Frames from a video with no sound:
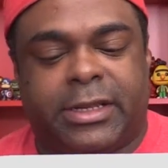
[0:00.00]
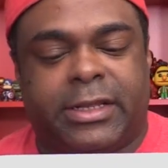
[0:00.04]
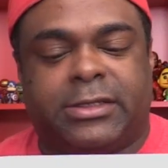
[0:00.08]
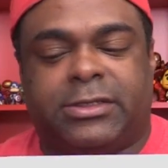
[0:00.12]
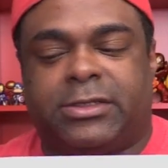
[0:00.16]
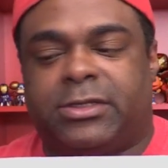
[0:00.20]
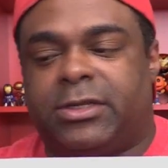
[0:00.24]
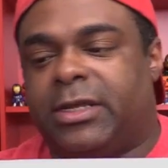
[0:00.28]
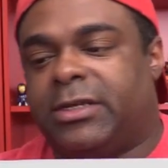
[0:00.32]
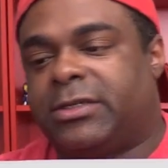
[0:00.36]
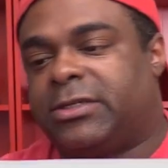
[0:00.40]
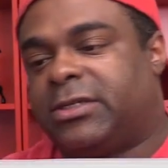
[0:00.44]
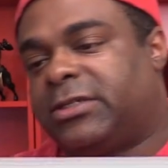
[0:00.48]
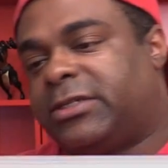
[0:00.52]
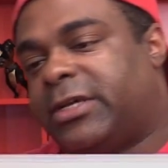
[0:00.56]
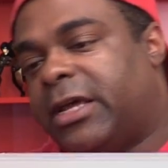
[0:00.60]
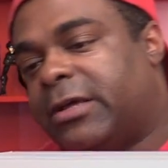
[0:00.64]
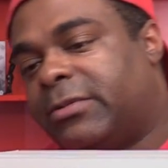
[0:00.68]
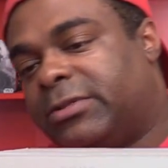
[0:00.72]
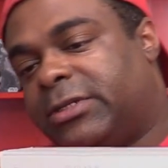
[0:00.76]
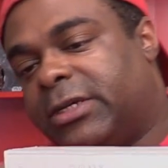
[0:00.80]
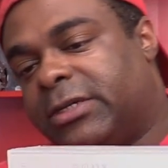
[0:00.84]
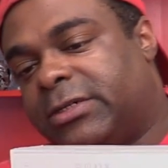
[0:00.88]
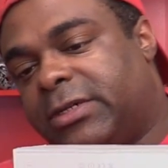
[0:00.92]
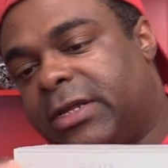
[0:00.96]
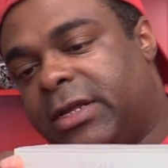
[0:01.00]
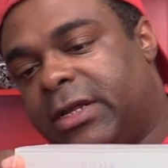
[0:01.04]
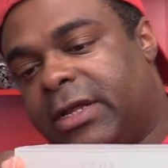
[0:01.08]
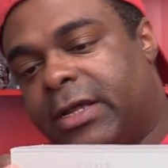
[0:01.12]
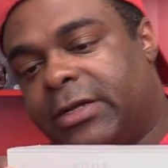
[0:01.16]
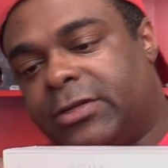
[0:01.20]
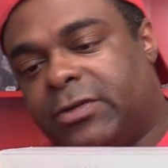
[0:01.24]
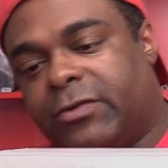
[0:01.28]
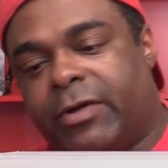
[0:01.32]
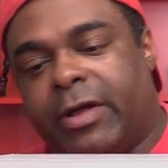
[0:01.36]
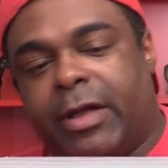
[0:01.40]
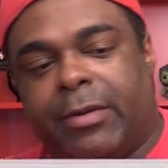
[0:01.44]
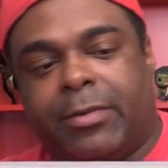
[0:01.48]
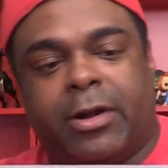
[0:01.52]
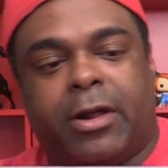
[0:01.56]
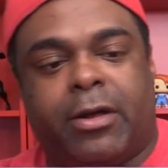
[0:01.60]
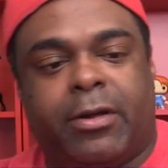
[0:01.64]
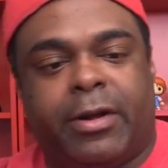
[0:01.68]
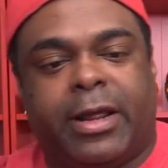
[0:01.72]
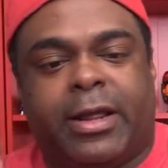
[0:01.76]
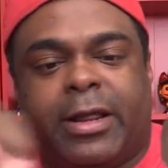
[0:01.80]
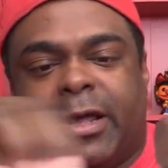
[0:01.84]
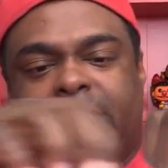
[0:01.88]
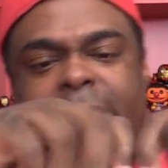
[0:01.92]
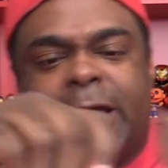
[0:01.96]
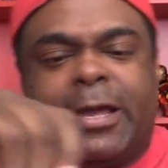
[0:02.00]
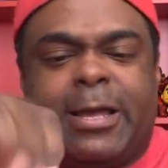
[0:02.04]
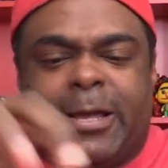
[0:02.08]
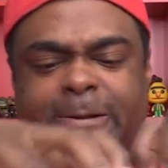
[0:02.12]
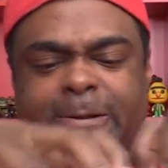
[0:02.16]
is the same, 16 gigs of RAM and all that.